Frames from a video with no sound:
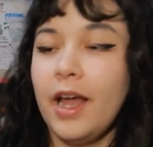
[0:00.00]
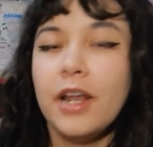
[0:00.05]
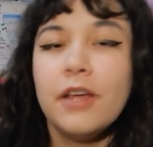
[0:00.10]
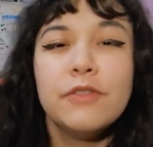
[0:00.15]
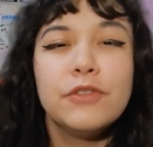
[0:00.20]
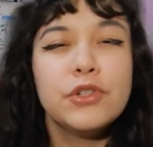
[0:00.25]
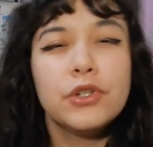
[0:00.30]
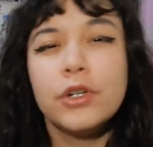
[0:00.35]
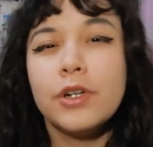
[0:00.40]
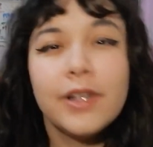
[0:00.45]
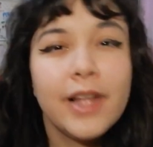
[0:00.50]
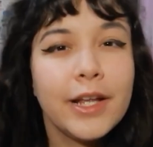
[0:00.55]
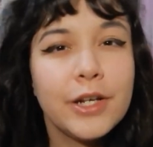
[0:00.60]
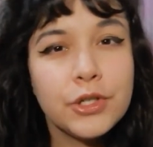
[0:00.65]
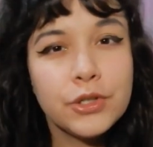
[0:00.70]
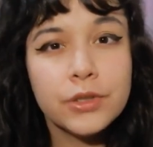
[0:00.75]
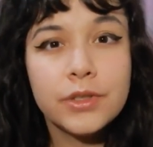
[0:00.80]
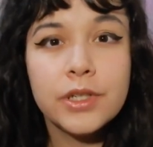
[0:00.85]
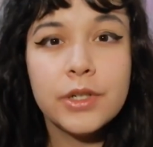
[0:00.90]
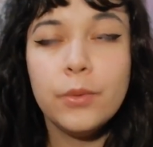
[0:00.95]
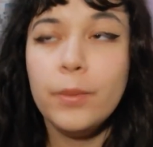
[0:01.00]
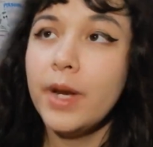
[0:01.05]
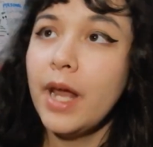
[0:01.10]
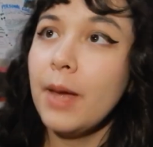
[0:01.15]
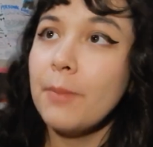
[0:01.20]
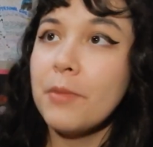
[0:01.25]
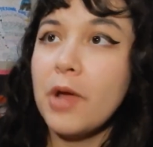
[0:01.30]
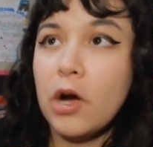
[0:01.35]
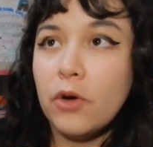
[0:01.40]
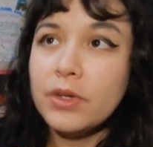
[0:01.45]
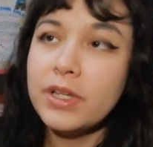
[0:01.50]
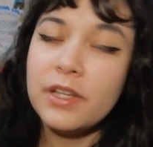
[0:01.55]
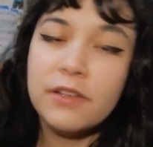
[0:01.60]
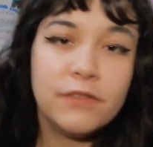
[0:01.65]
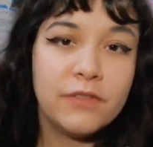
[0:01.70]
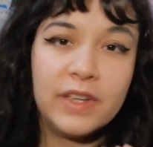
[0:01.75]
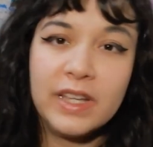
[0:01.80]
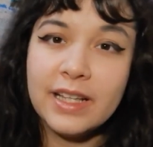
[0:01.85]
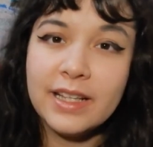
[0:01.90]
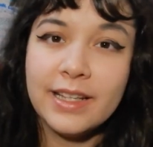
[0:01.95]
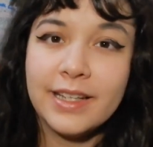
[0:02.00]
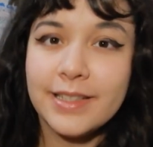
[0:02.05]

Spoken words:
kind of journal entry when I'm not really feeling